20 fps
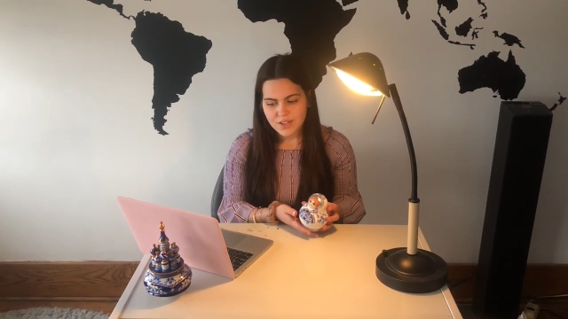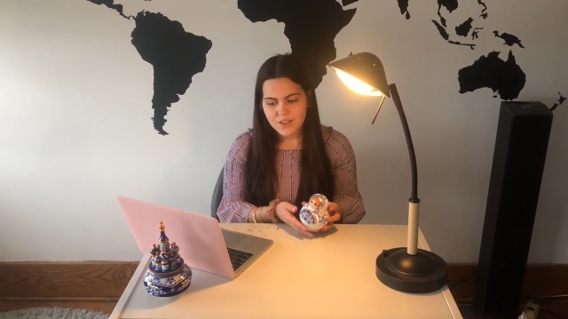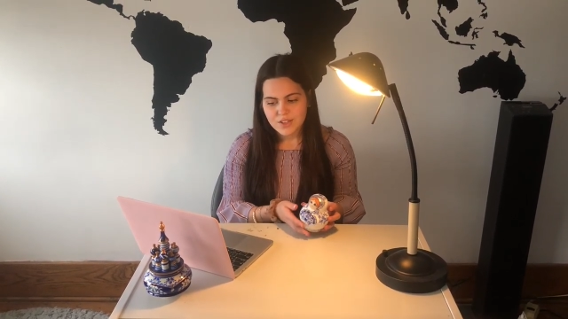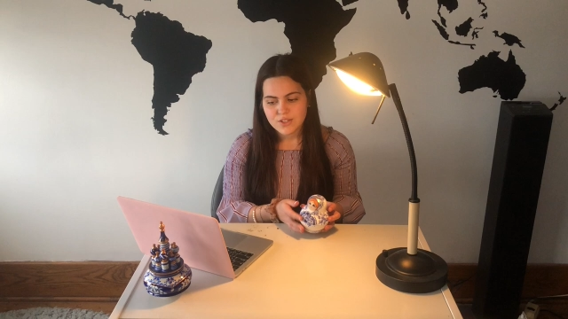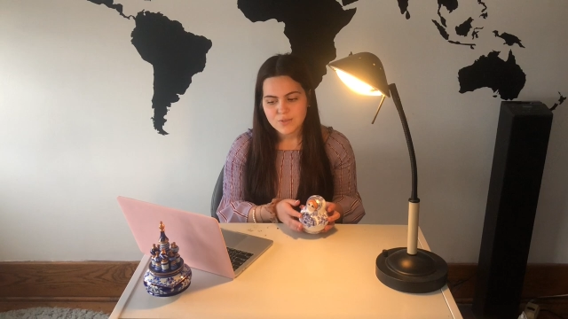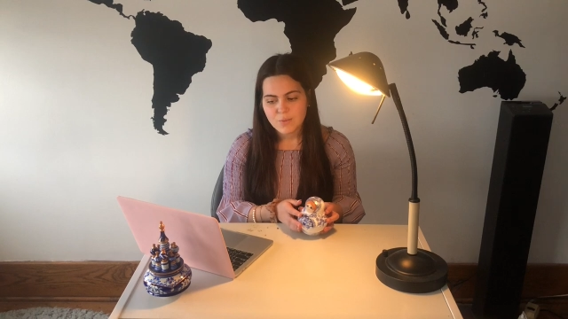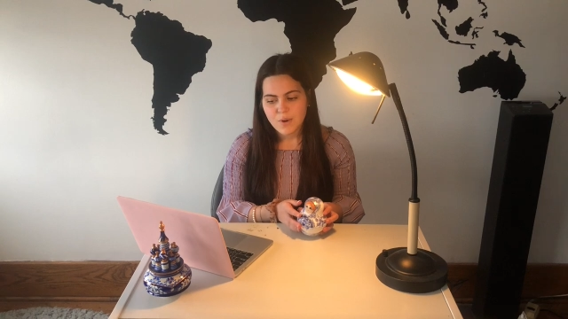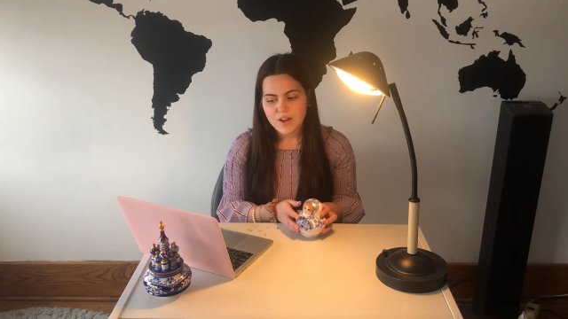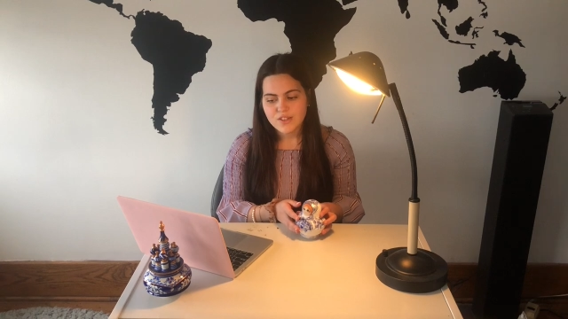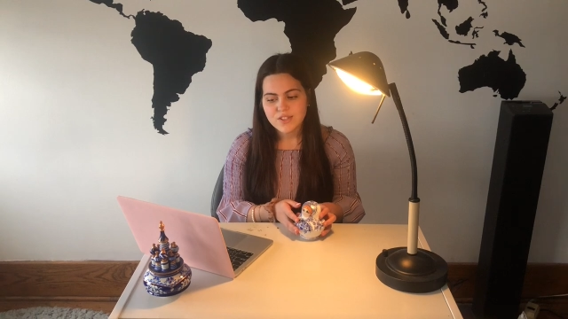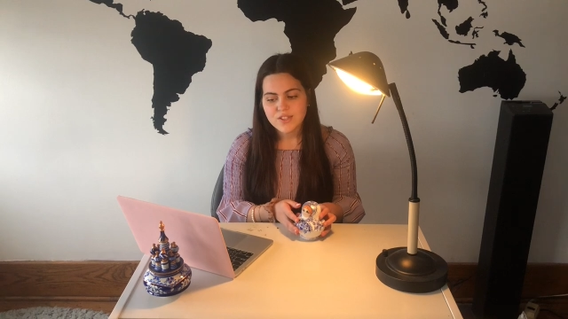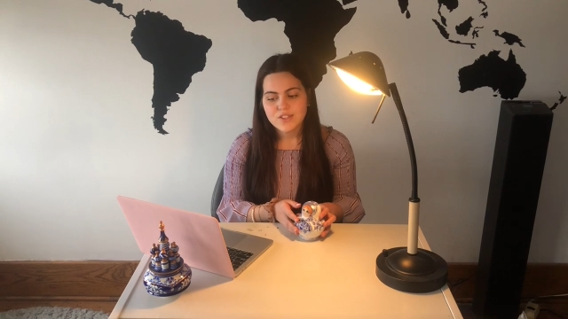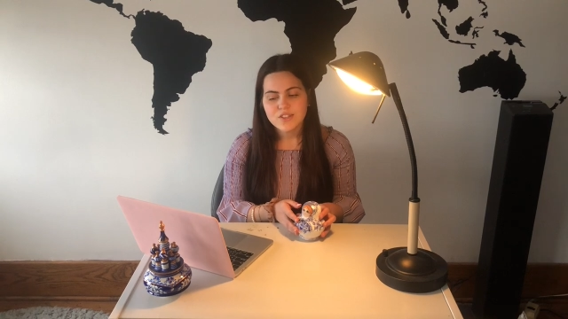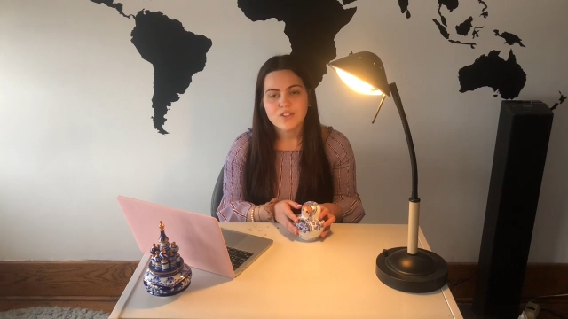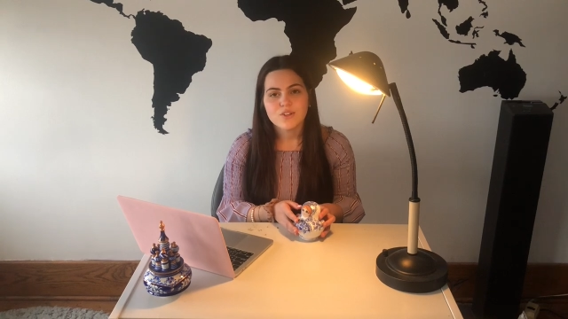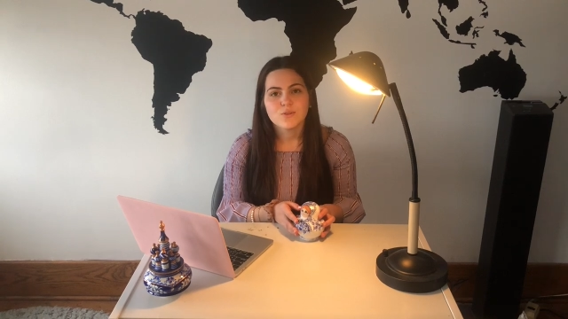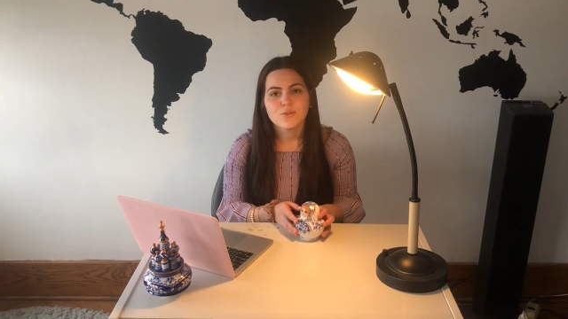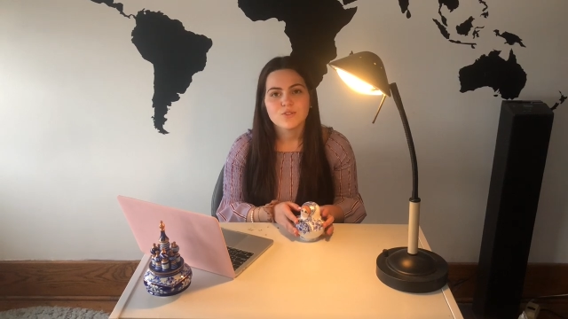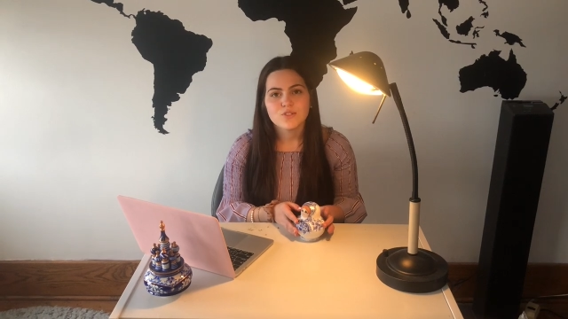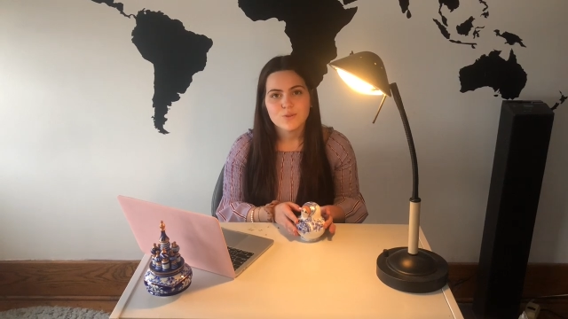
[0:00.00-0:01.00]
This process
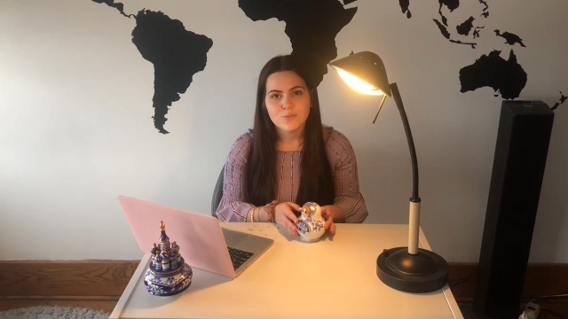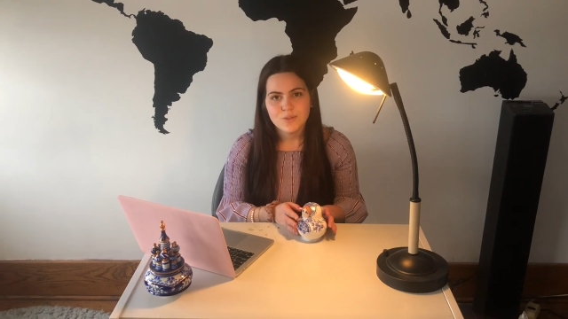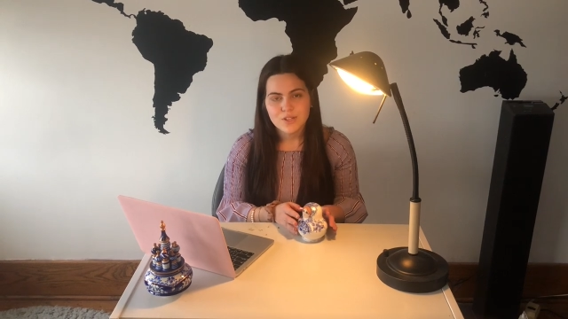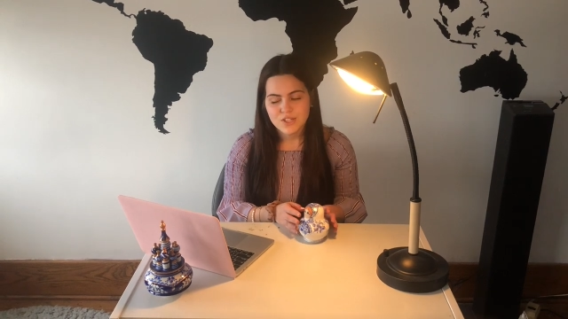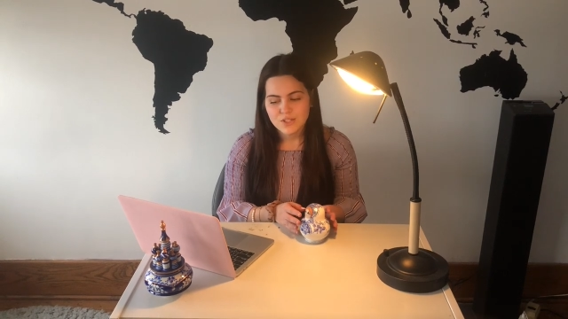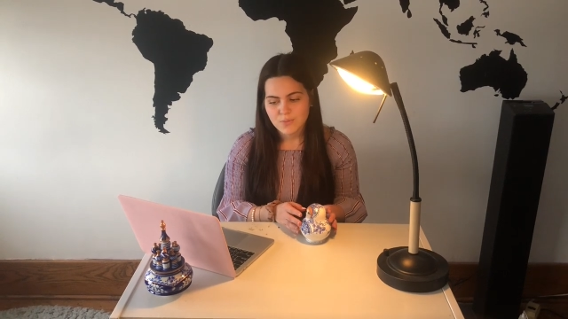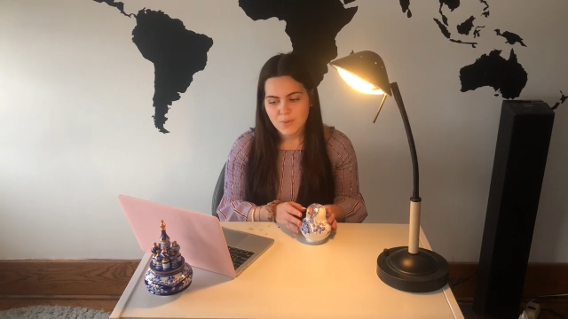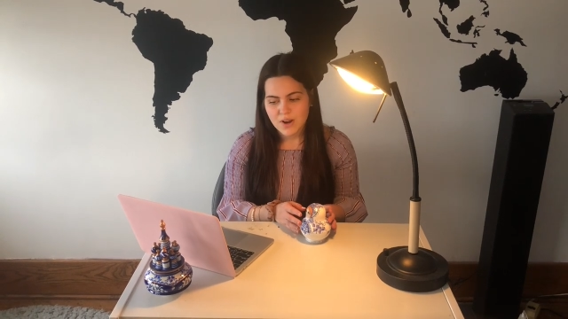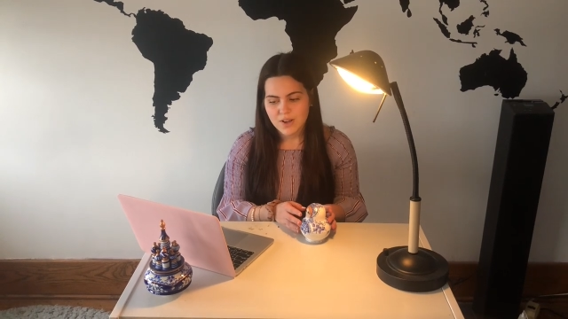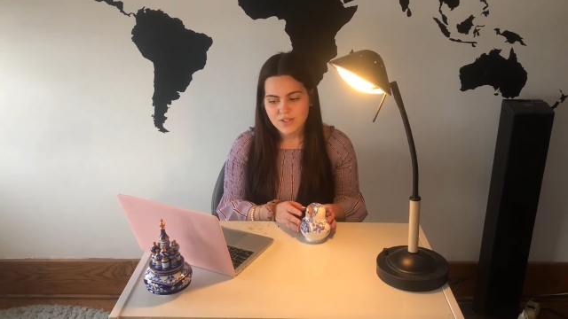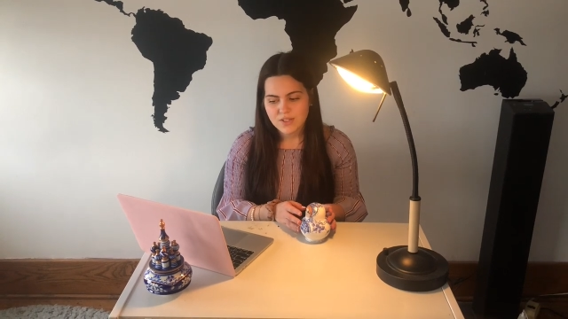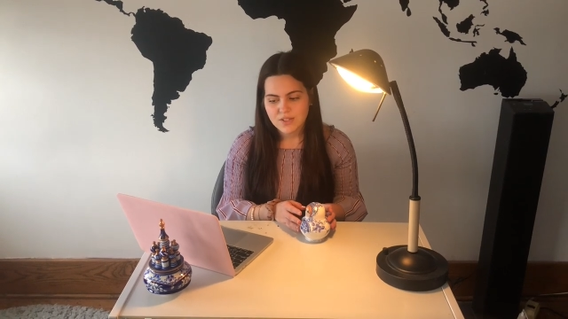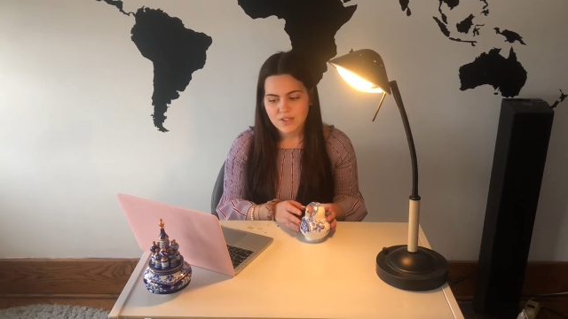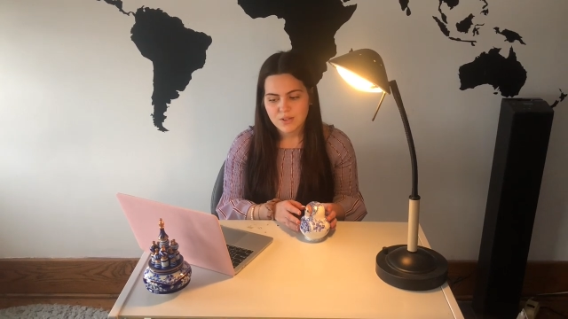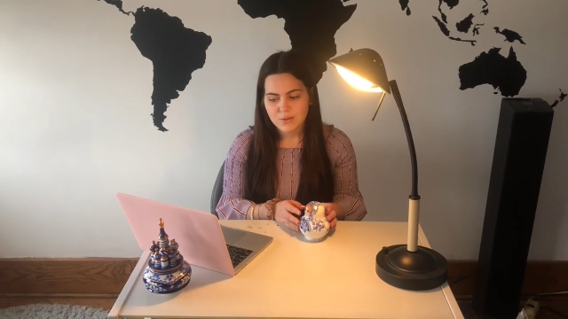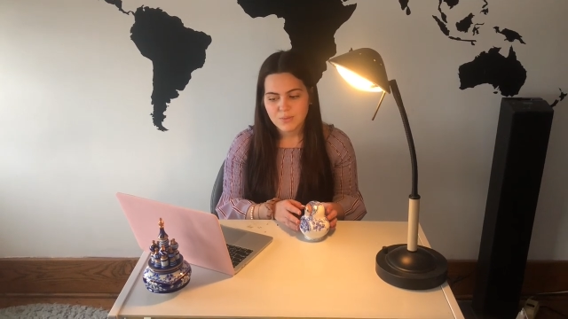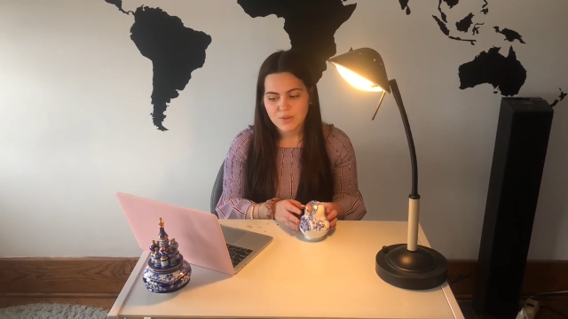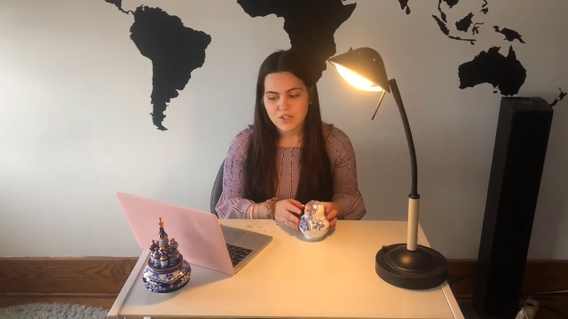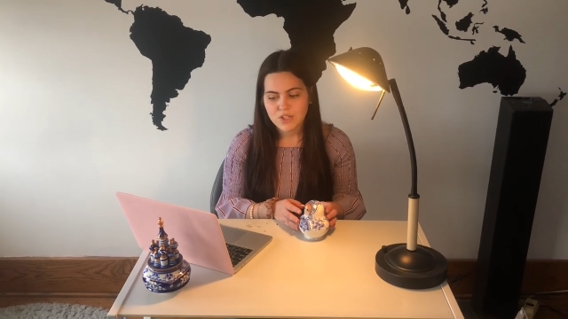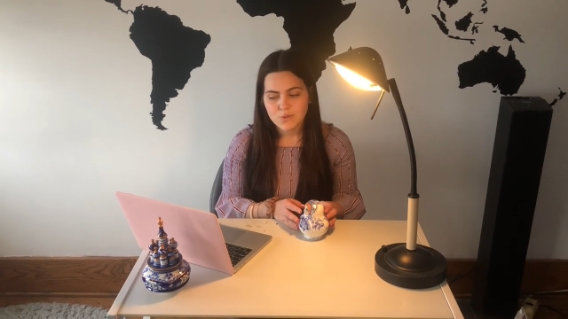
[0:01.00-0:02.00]
can also be expressed
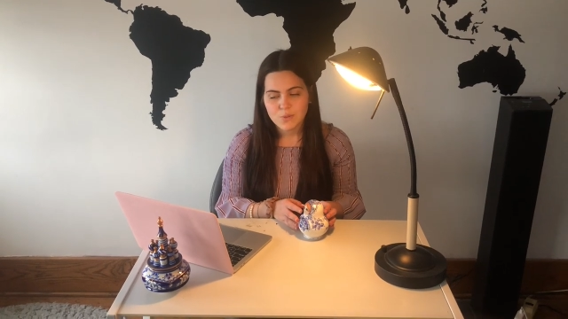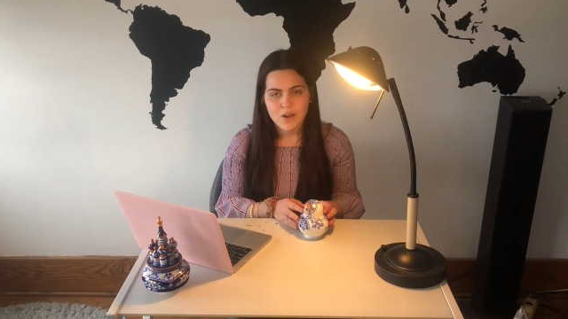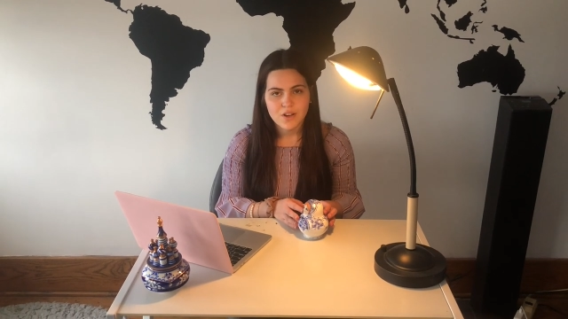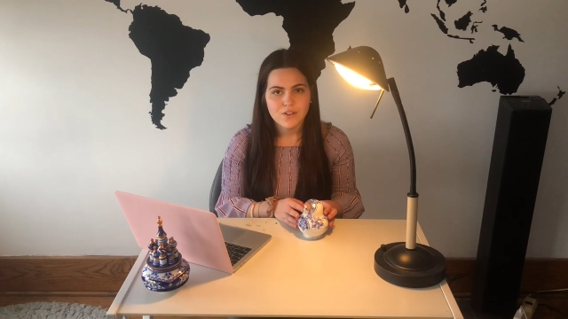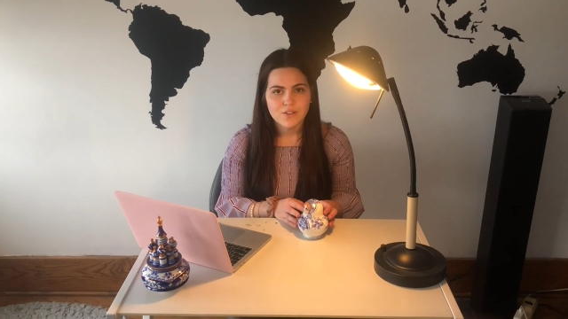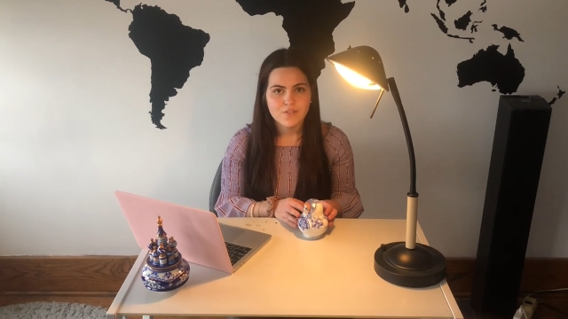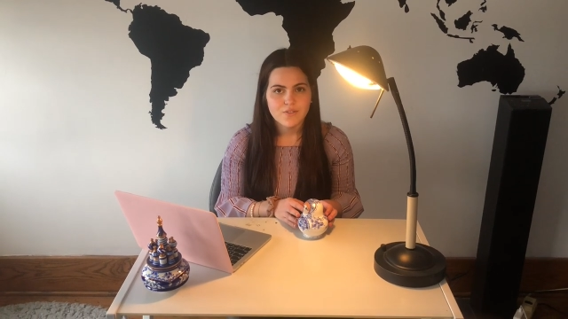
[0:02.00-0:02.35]
in a piecewise